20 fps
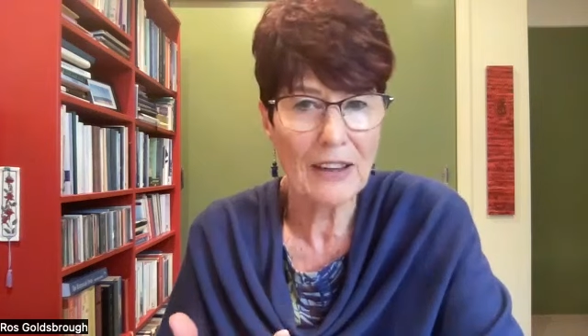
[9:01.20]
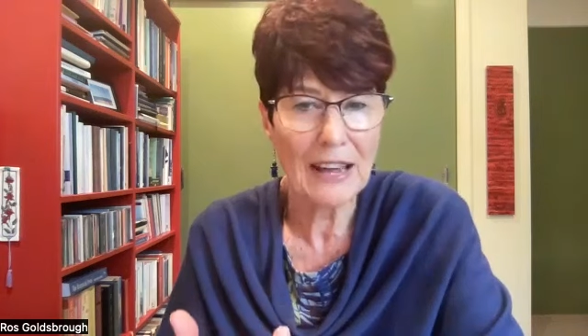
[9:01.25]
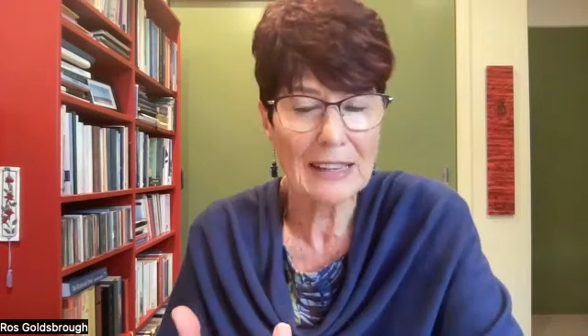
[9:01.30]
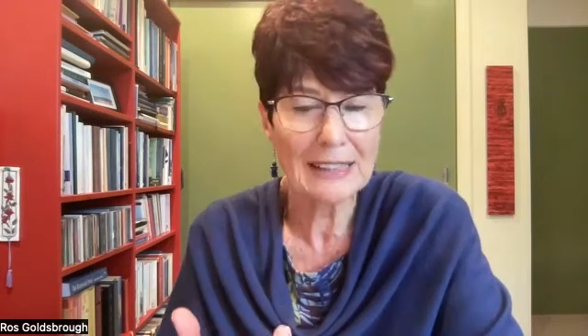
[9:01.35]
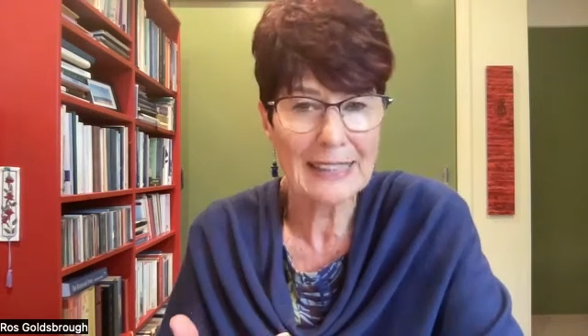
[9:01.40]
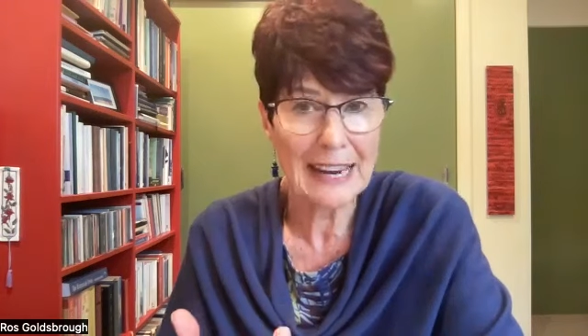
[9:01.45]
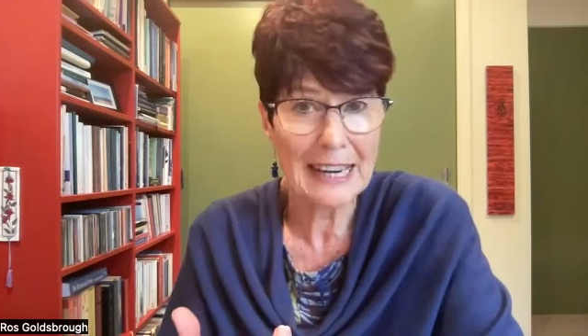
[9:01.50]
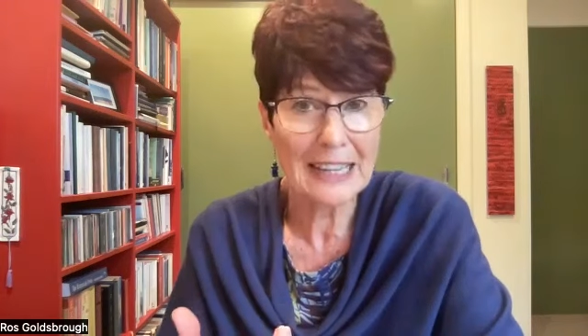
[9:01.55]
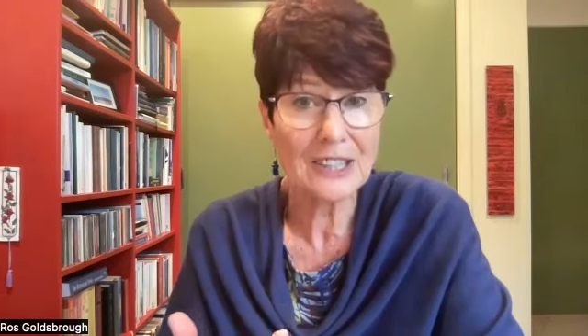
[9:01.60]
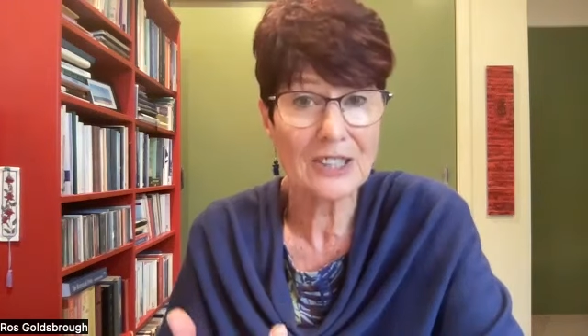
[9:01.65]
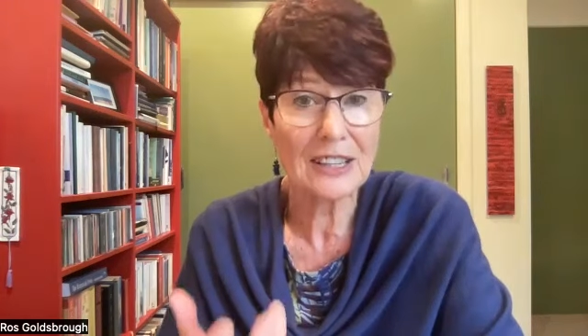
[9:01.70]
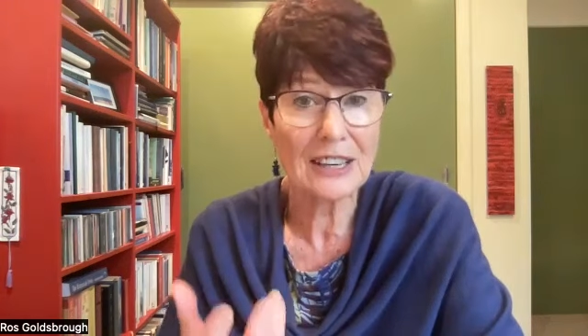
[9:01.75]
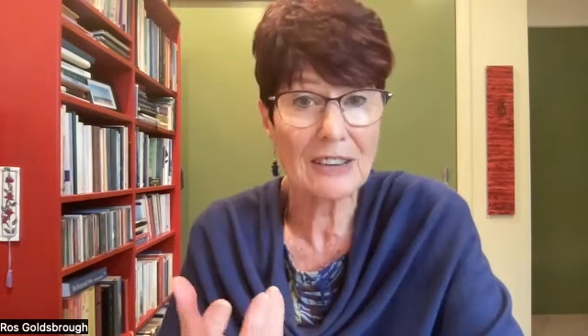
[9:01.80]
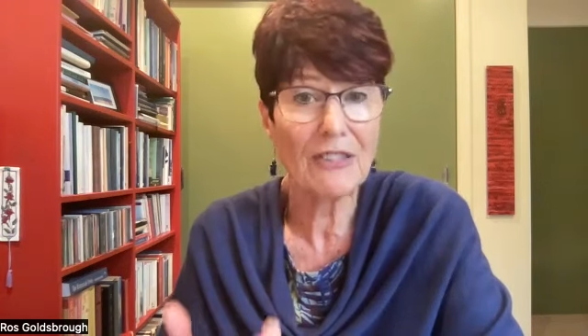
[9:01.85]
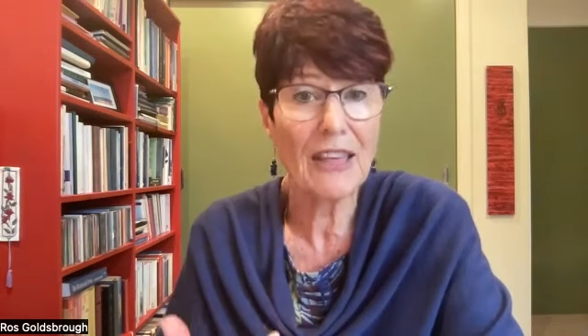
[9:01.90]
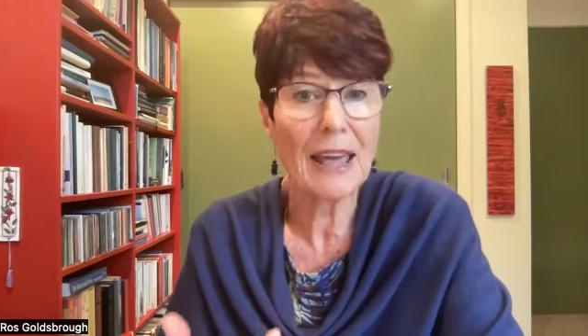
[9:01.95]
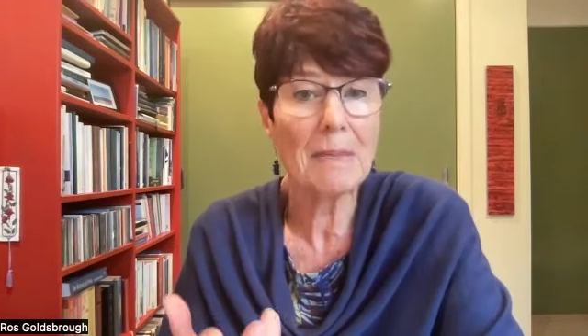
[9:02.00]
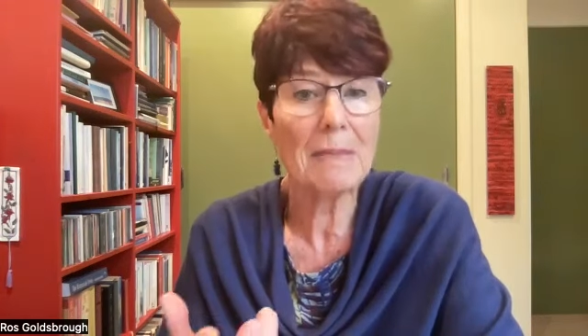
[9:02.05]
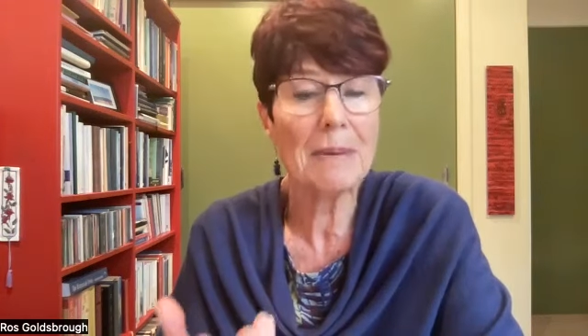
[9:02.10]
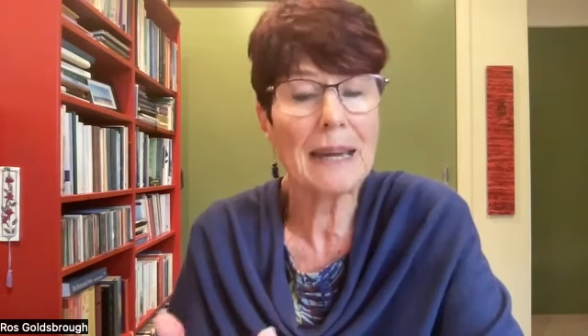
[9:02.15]
foundation,
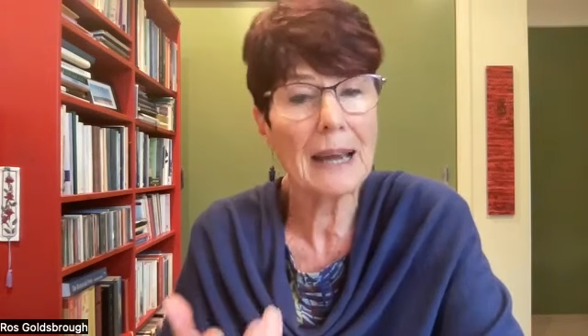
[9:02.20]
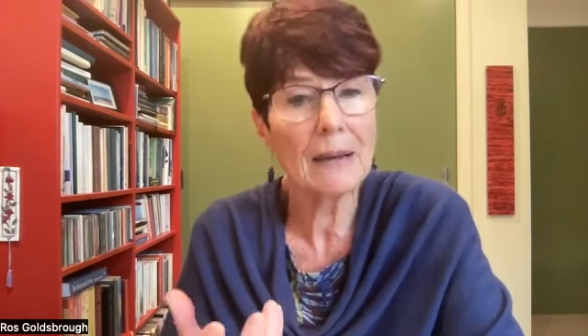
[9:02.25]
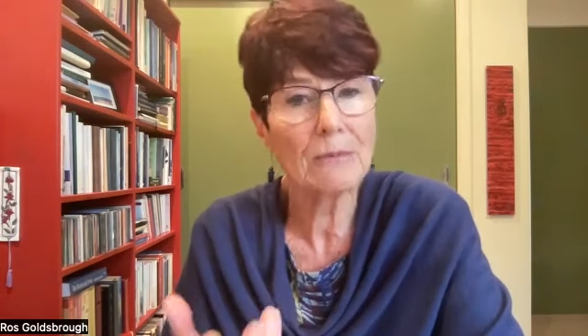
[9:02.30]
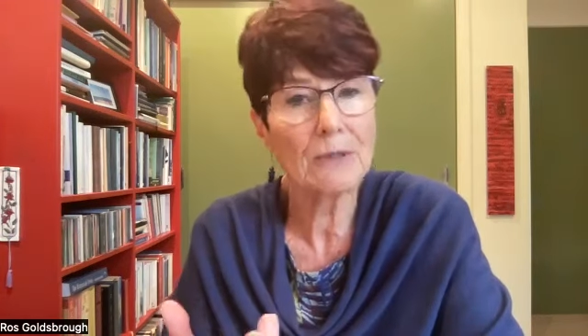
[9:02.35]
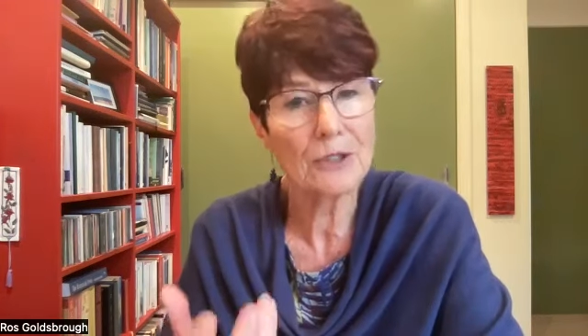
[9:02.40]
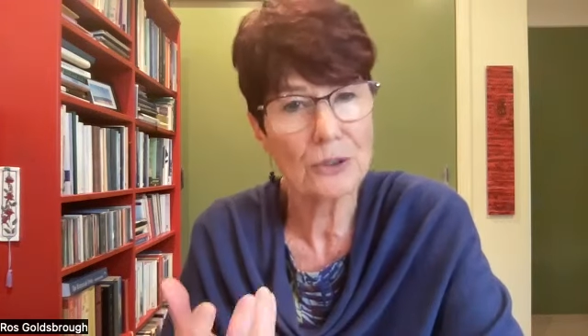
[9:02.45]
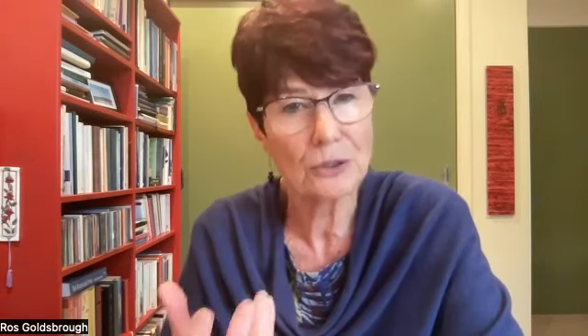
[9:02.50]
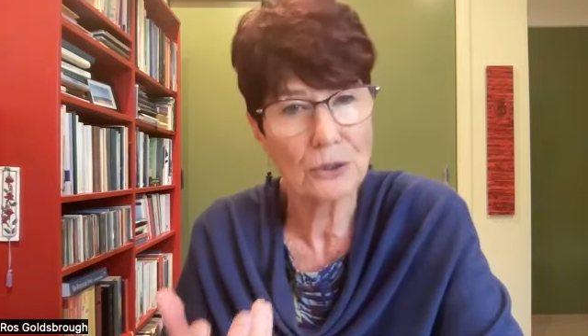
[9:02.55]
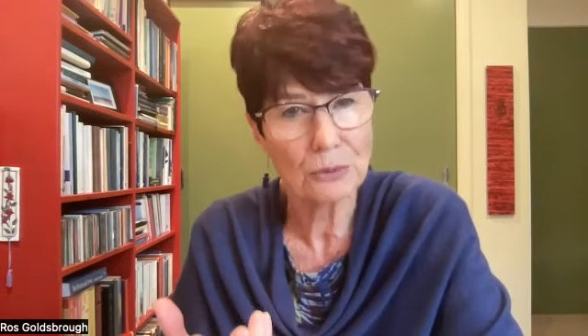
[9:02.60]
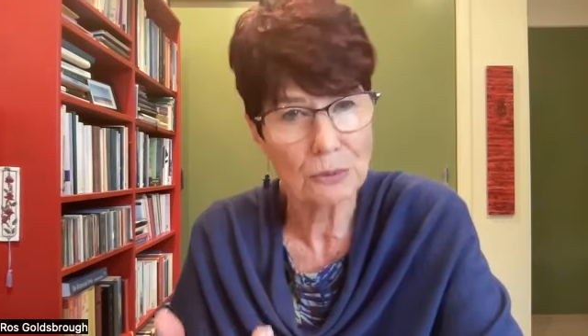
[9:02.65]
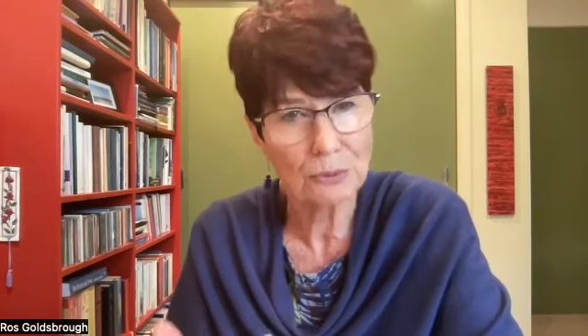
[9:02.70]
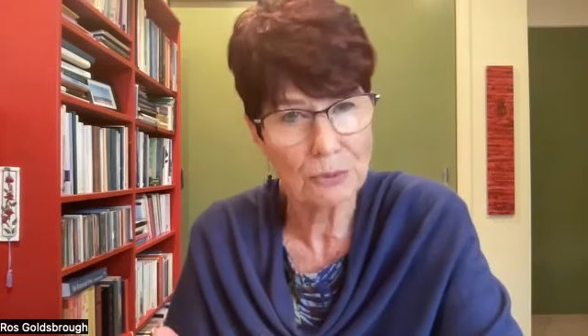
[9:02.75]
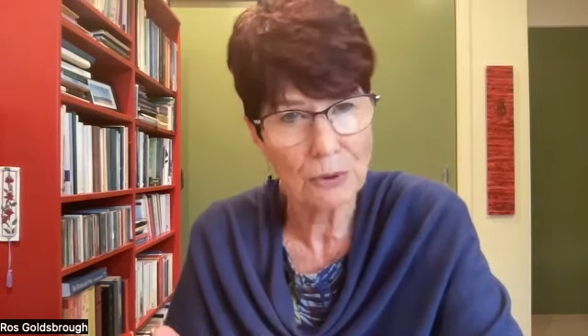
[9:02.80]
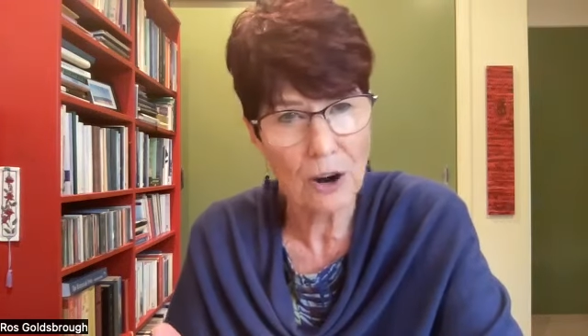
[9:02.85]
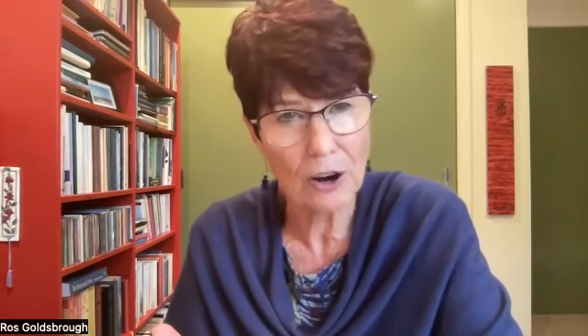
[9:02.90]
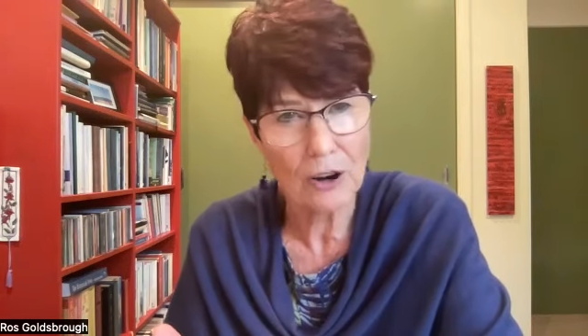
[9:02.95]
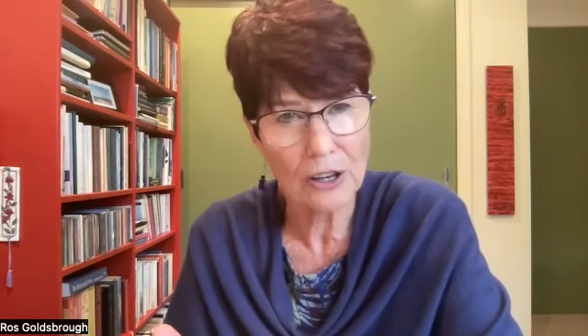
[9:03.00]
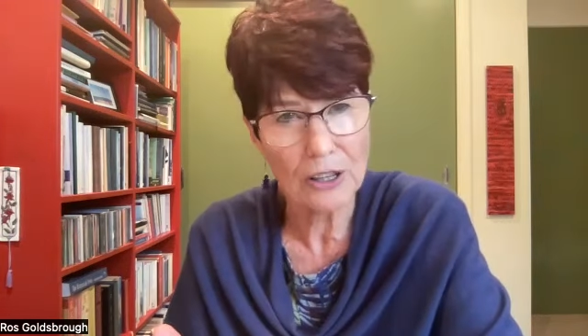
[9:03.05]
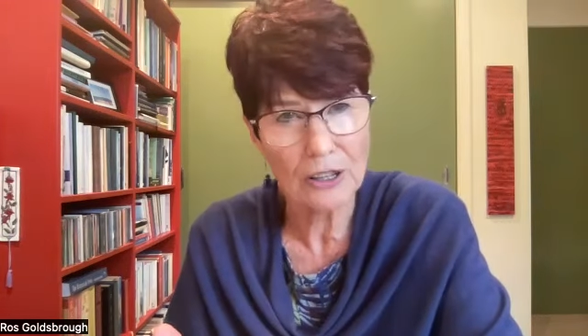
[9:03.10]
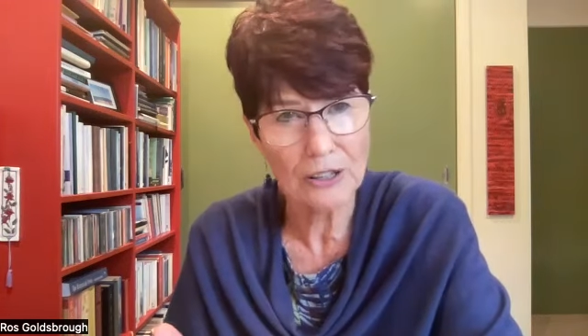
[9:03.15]
if that becomes your
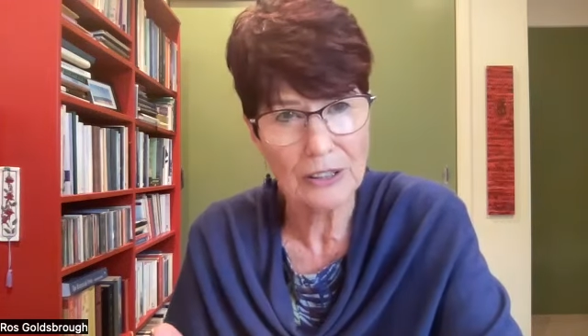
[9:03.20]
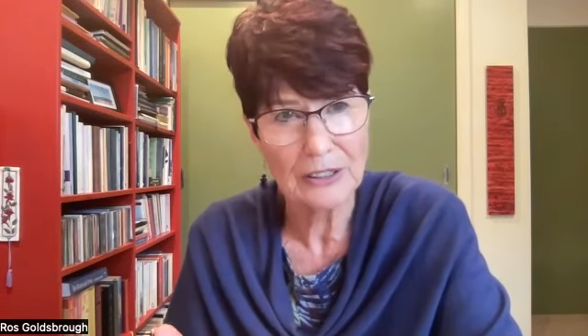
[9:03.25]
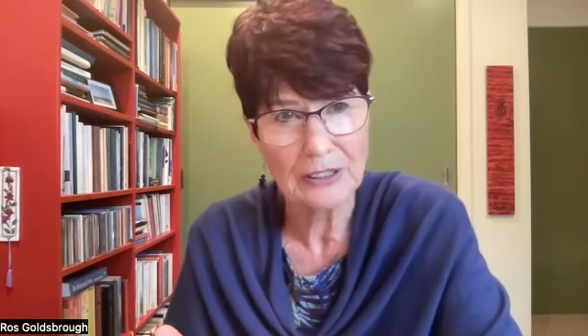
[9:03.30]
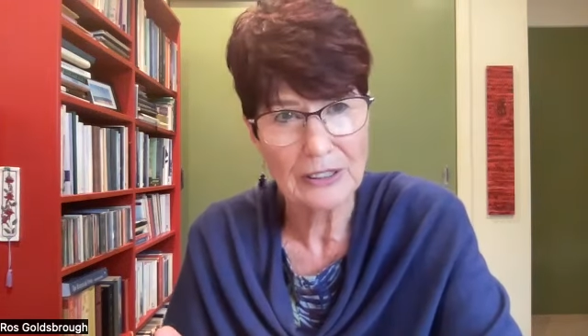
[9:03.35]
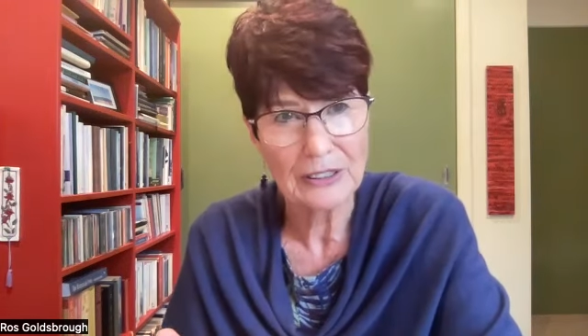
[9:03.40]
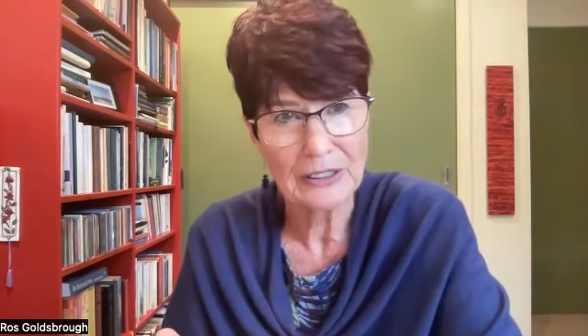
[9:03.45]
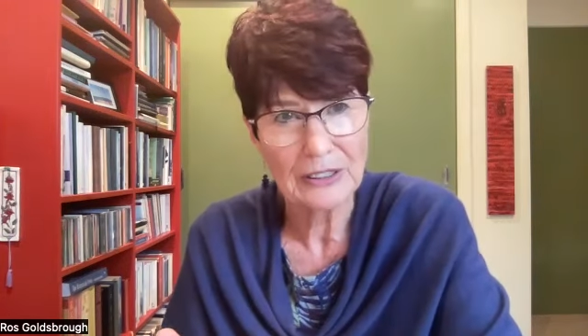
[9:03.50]
rock,